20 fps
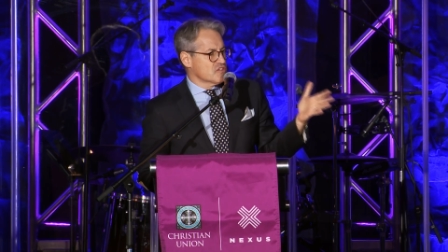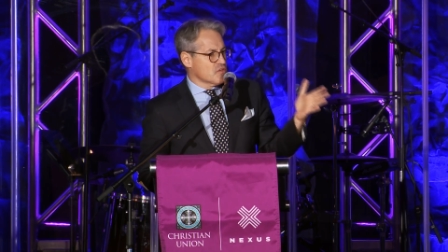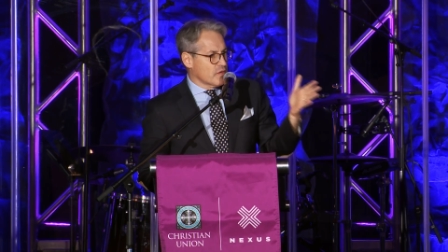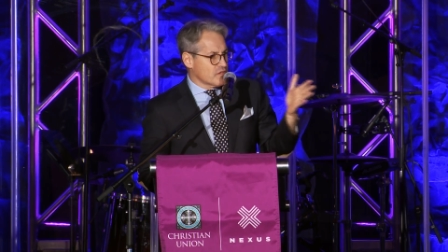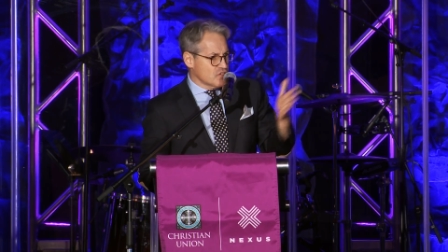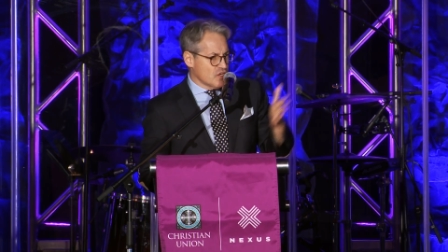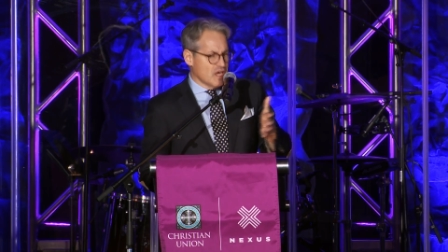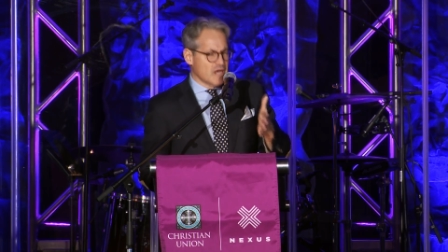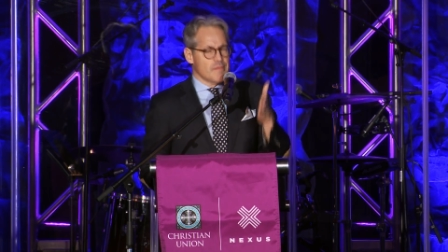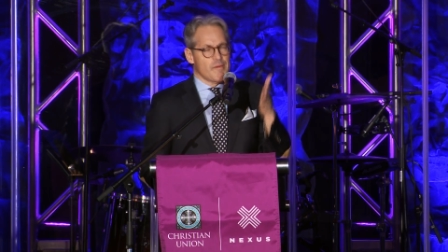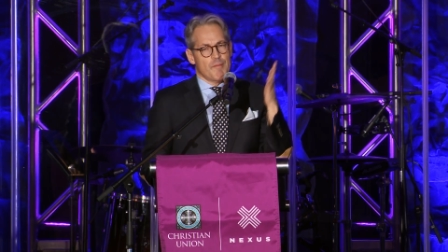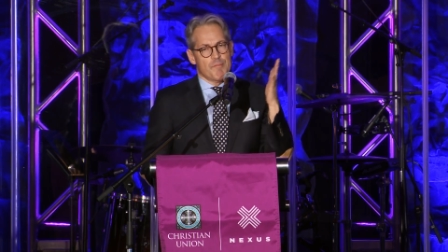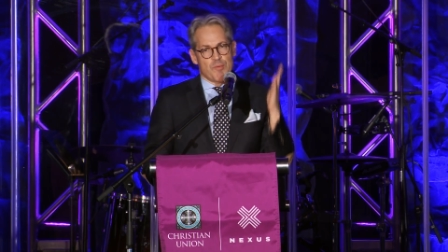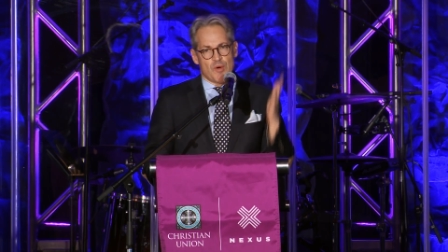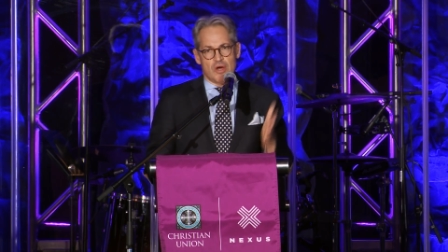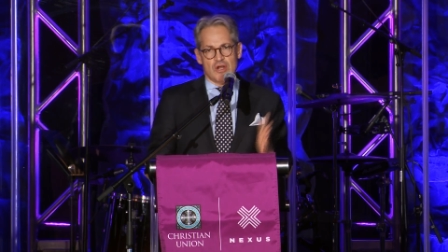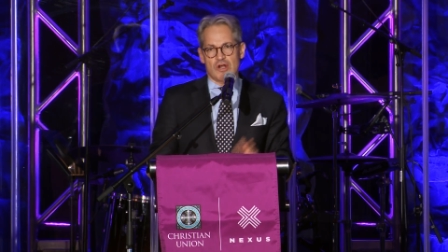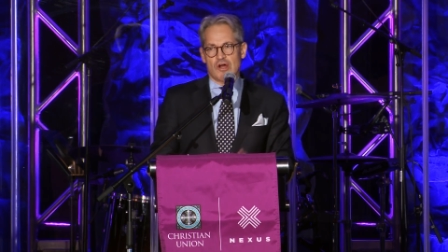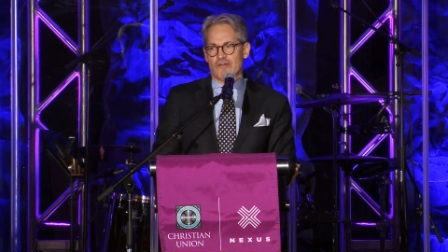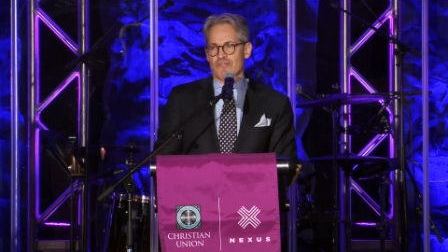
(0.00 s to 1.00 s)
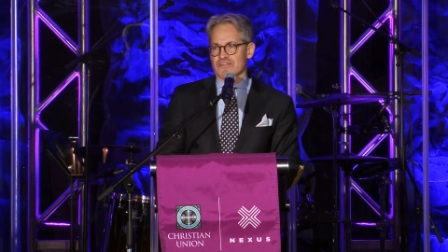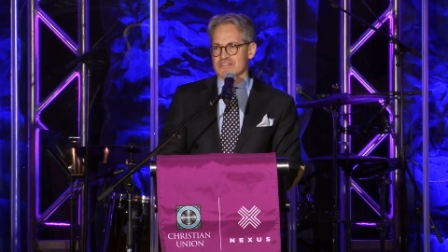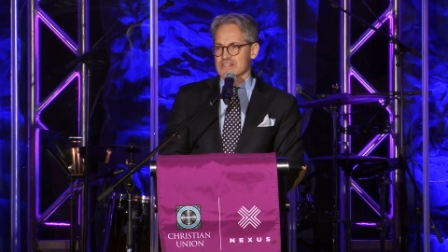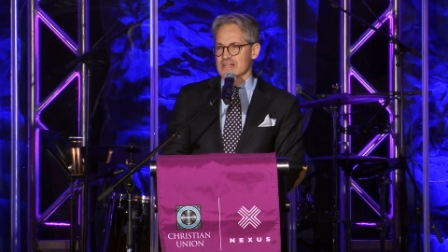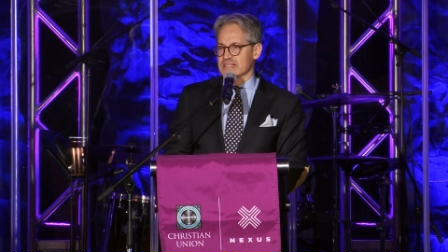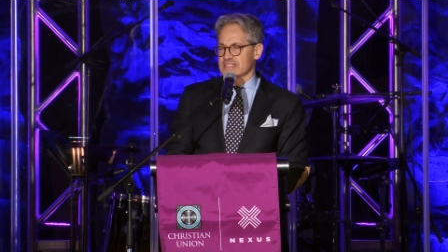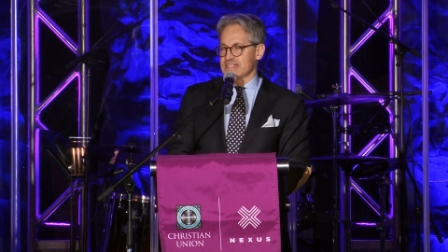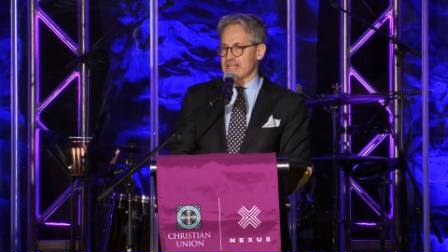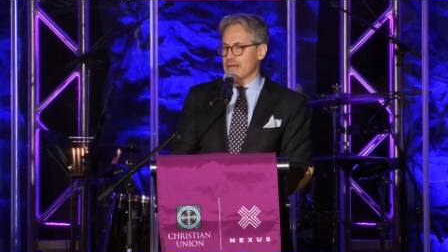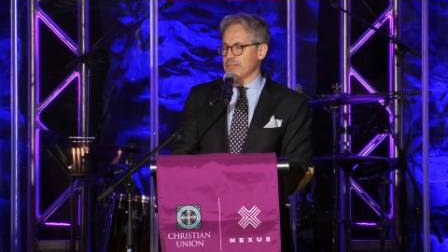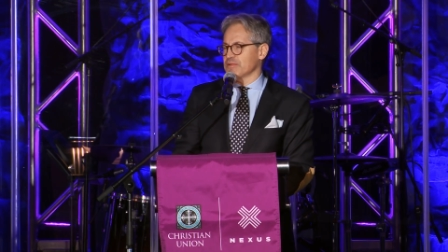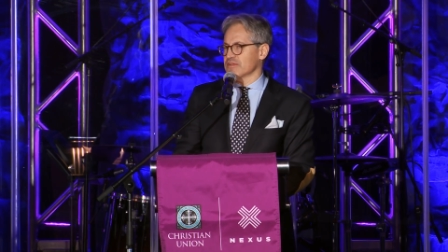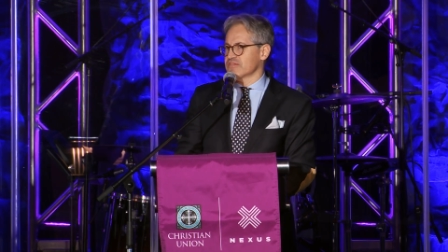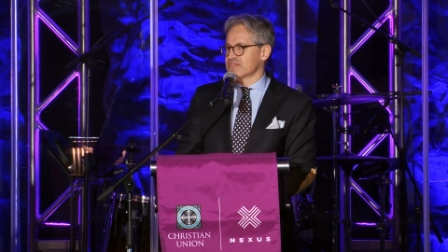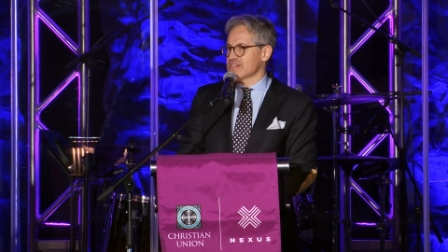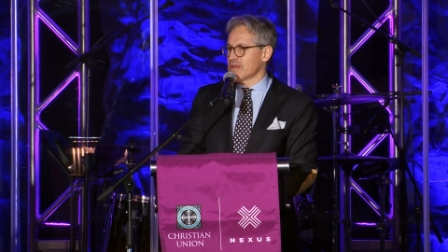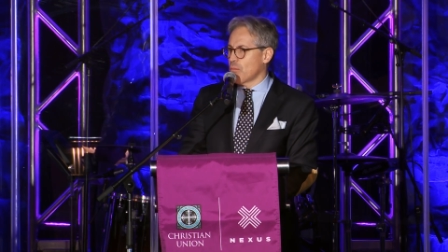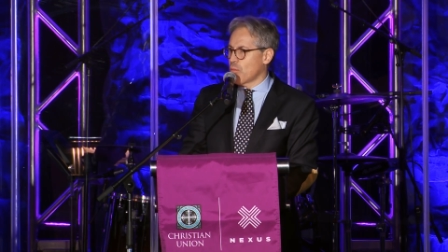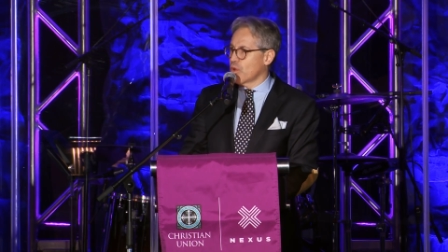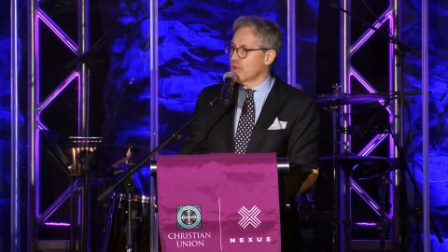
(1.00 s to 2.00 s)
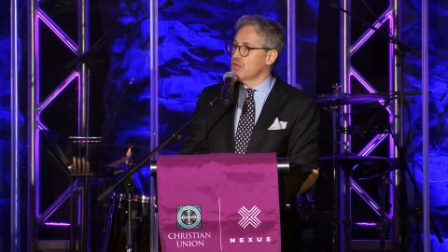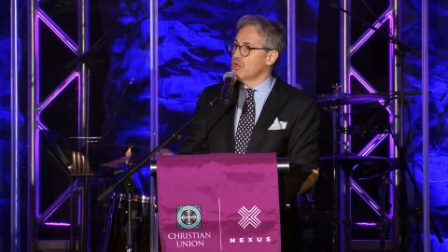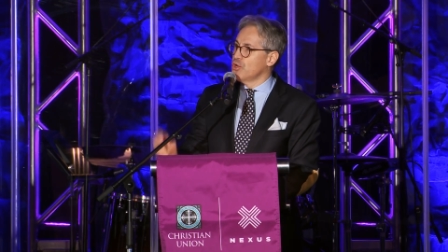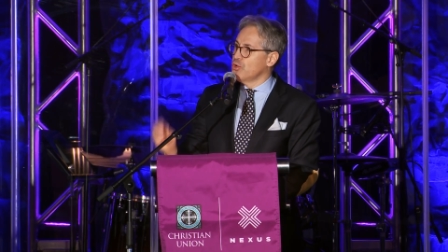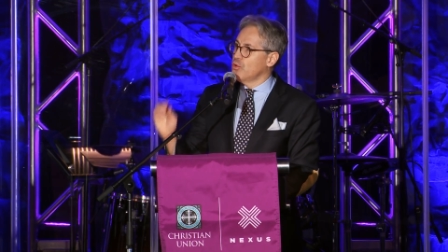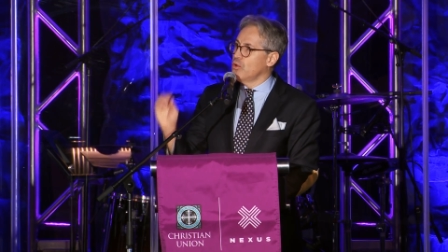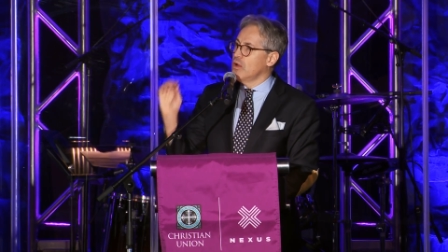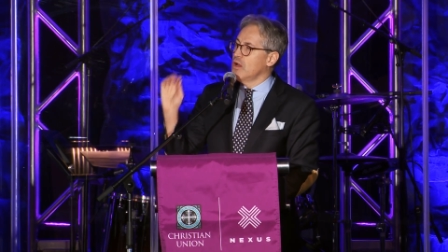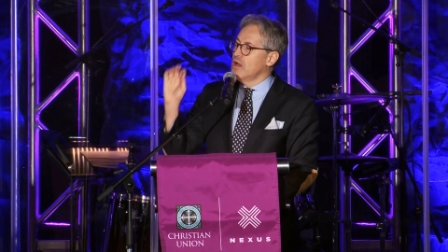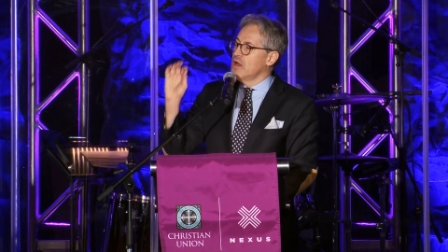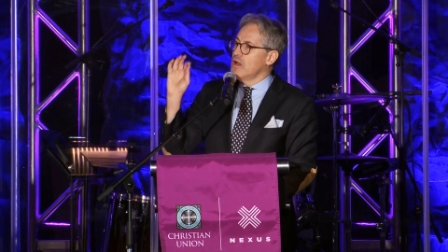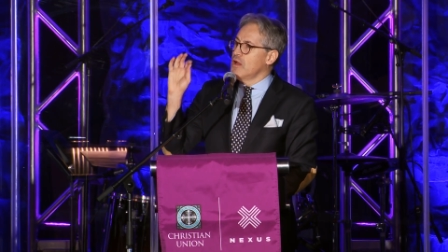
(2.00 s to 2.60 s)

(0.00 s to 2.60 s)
So I talk about Bonhoeffer as an example of someone who,